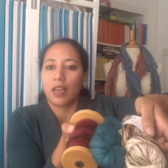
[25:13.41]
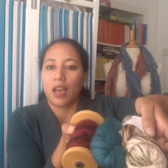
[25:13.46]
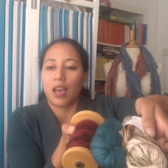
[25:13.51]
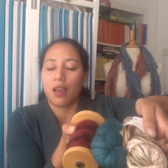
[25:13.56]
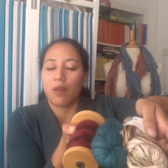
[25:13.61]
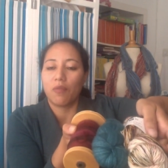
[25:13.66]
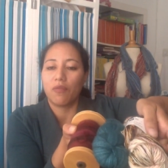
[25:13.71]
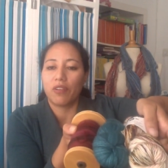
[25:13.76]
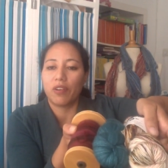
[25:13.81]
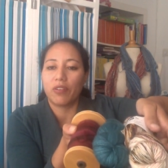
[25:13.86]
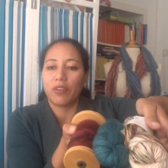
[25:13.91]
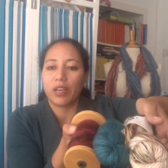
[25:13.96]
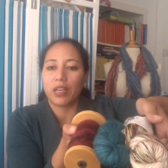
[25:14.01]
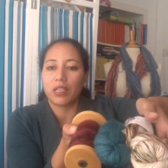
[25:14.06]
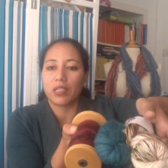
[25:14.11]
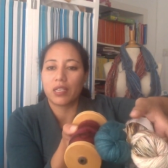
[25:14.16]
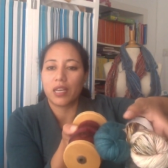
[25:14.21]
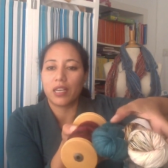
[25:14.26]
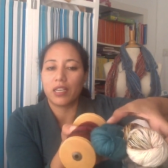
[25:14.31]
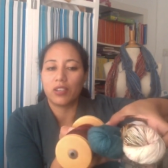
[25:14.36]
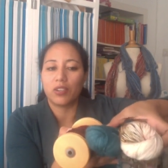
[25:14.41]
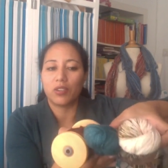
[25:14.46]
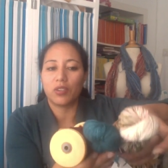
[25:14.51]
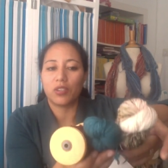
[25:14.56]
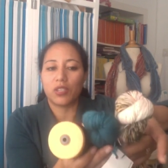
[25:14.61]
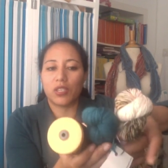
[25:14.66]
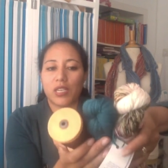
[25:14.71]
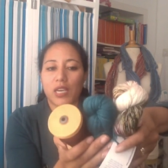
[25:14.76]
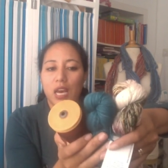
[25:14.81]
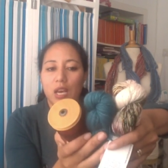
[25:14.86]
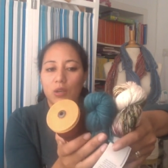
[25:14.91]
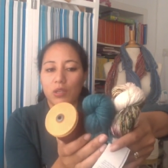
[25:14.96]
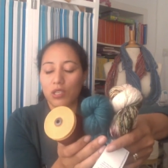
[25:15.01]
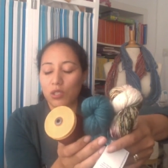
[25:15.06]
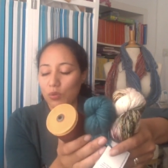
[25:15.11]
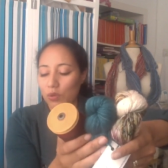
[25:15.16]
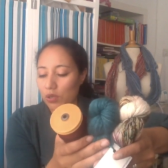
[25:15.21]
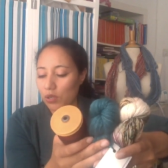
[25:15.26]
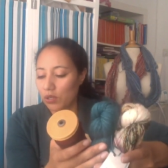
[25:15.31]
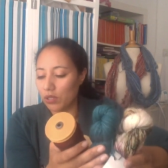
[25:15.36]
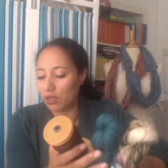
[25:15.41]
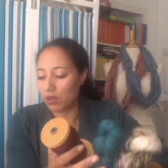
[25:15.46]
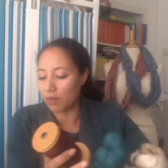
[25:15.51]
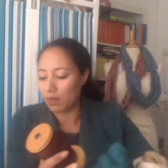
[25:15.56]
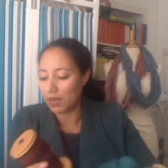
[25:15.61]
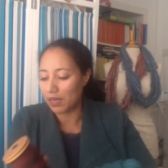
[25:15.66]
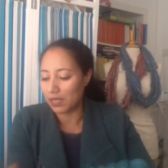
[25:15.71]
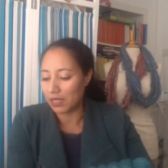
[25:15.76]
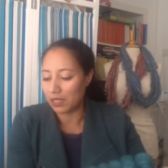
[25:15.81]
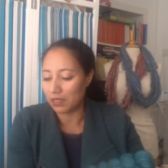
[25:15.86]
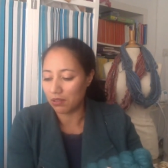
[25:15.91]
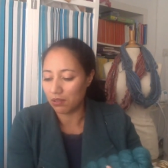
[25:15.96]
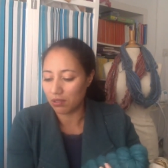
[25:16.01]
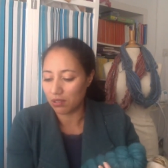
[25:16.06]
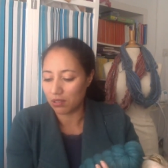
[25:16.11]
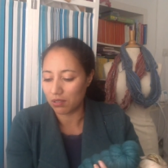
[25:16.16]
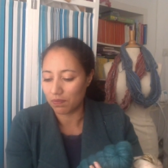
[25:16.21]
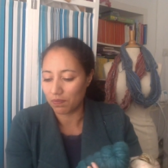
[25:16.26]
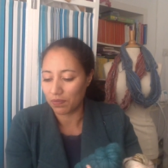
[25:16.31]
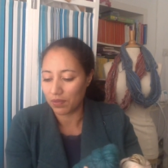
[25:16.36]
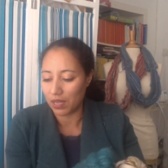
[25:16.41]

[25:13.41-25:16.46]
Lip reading: I'm very excited to see how this will look on my needles.